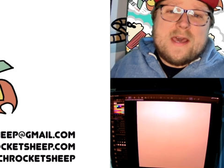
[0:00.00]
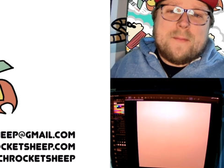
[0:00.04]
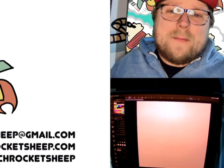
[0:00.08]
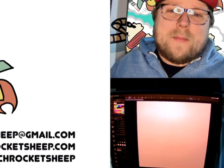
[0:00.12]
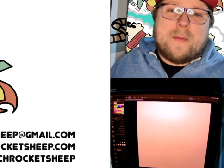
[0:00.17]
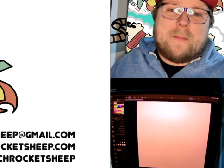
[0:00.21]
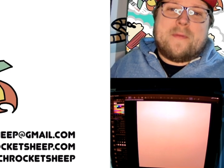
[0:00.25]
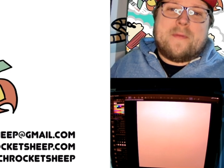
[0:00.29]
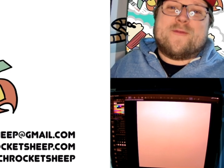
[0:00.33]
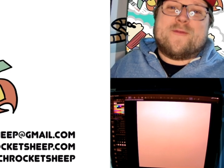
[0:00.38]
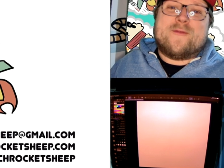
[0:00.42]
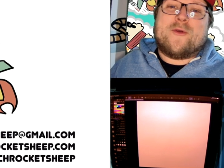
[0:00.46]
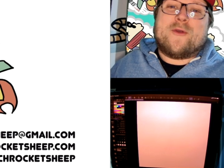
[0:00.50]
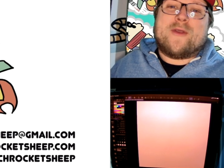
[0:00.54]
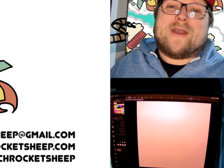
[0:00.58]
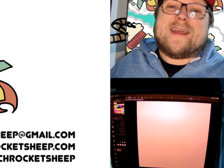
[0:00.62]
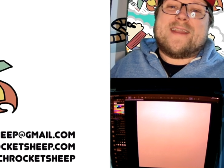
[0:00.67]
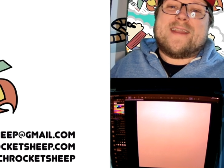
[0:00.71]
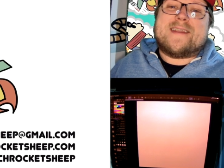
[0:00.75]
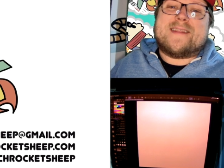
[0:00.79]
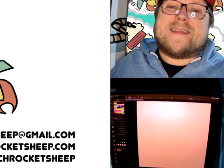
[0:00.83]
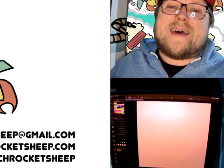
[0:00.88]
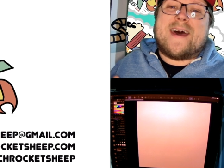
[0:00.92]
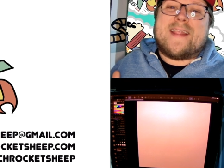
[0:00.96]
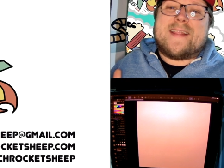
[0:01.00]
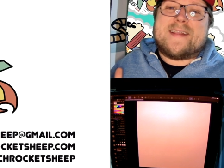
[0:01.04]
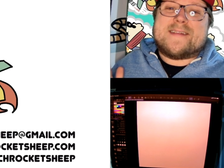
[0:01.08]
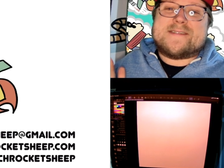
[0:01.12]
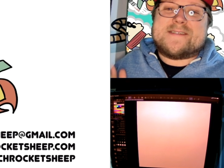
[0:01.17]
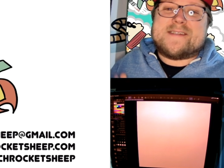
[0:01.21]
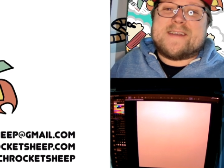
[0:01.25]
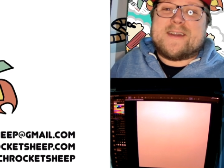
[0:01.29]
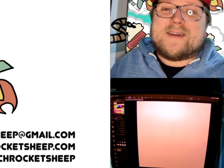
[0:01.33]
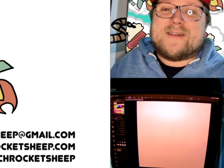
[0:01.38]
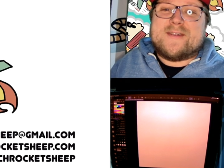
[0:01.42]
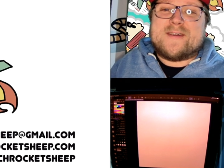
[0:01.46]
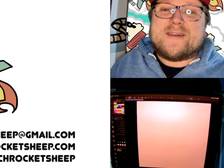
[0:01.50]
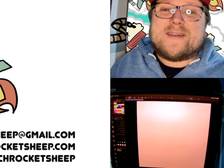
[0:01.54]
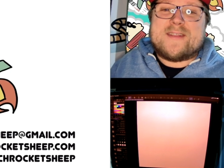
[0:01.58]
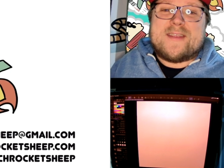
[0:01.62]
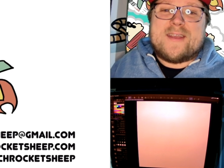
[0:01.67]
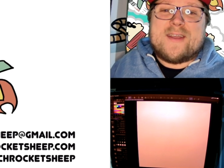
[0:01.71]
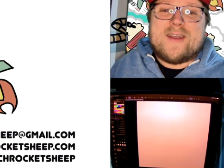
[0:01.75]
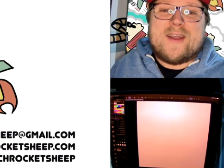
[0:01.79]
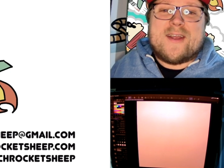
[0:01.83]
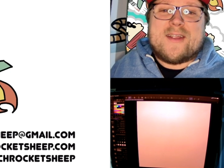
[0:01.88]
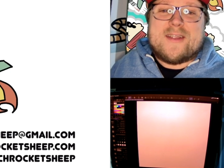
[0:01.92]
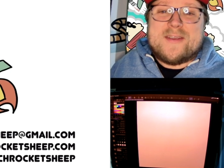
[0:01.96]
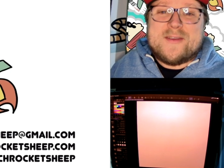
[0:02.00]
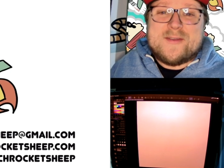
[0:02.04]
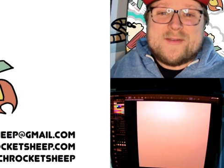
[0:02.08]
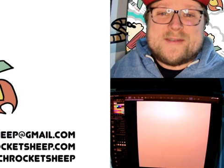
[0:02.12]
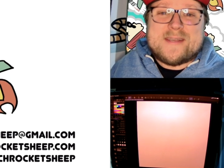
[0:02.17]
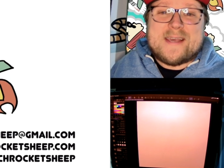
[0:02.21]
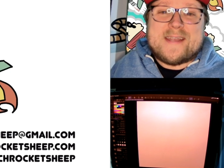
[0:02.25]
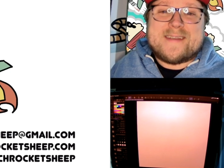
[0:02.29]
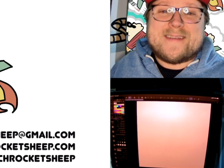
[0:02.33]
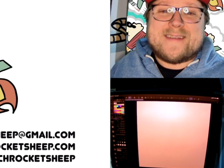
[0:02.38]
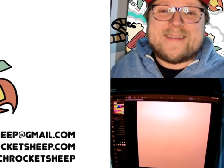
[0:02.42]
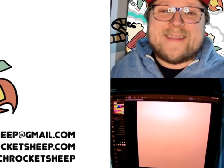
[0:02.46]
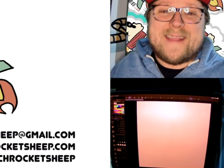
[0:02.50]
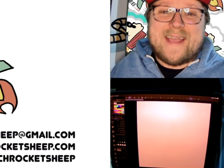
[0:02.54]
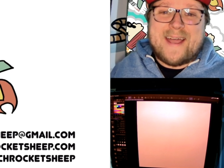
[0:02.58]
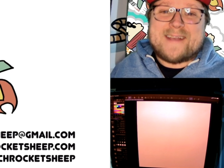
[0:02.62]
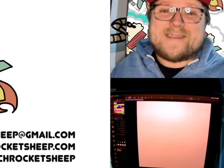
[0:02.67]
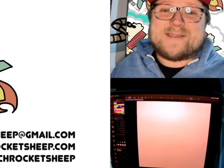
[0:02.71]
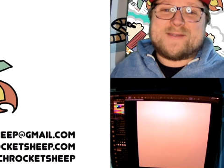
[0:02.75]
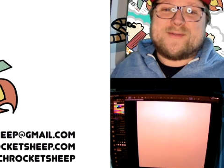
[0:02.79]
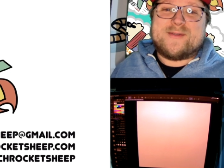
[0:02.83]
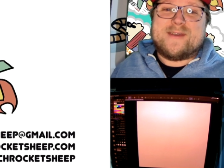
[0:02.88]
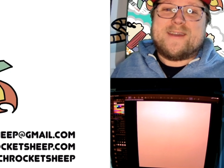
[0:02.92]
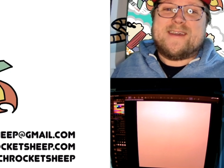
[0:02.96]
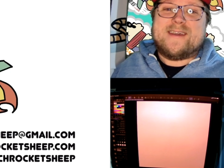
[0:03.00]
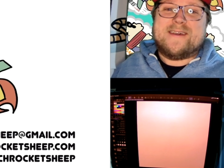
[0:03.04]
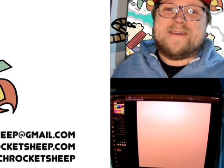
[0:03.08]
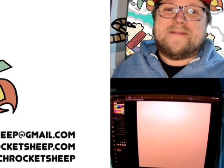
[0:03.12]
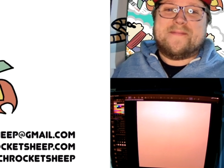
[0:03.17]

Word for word: But before we get into that, let's take a look at the art you sent in last week.